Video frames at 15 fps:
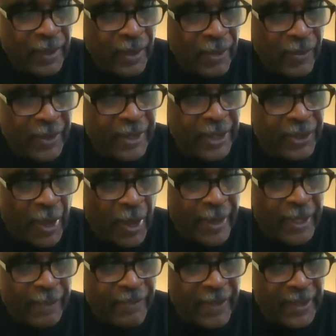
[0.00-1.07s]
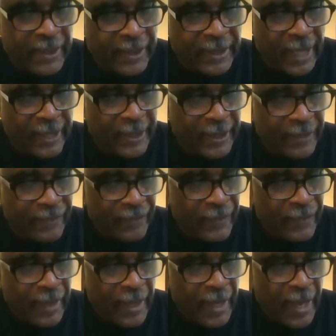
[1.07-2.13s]
which has already been stated,
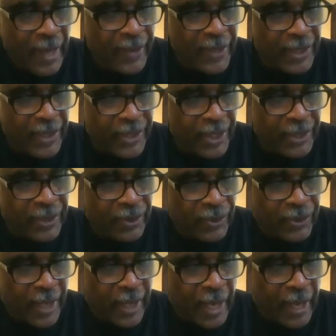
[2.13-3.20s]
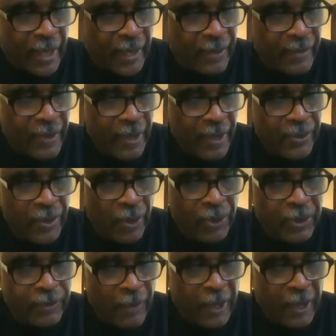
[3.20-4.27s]
and the additional time, no
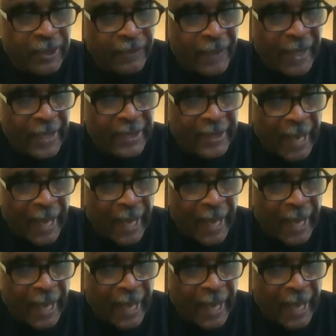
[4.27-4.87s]
small space I